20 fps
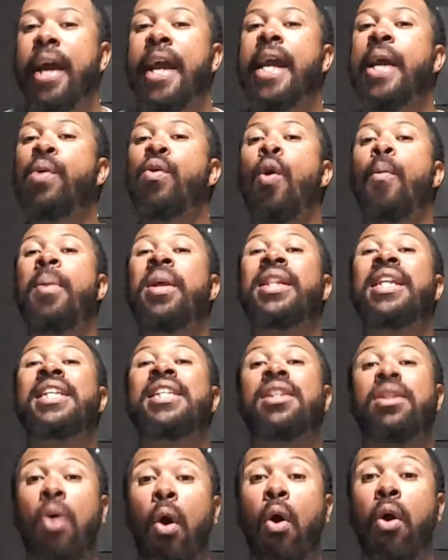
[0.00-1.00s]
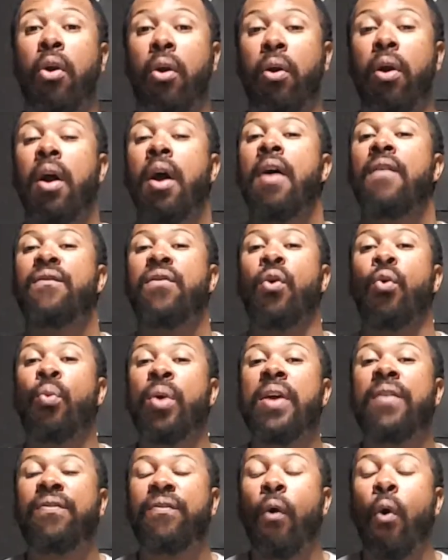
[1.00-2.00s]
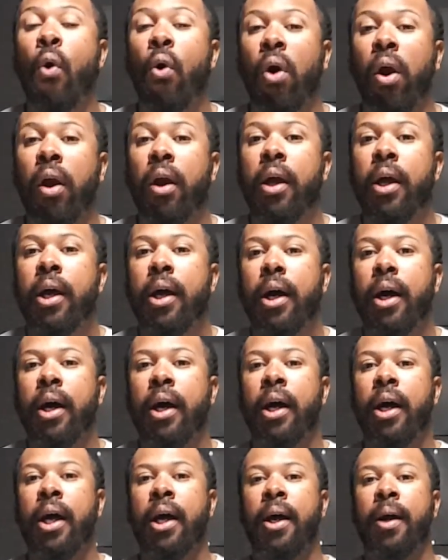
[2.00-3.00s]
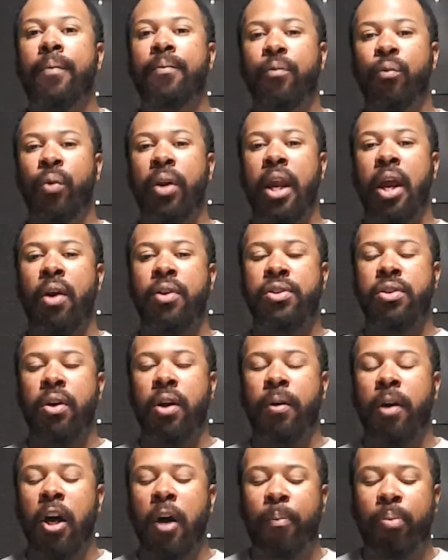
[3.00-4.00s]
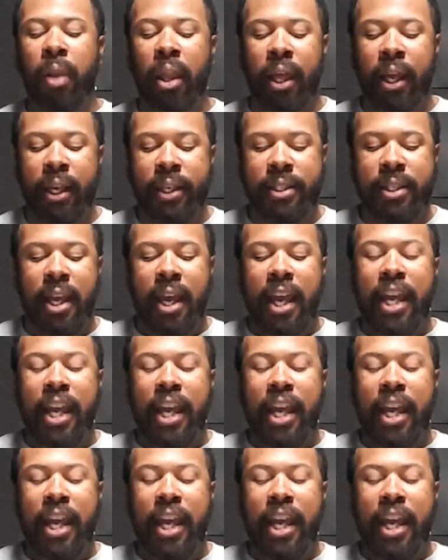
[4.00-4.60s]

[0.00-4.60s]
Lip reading: He will be the starter for Week 4 when Arizona plays.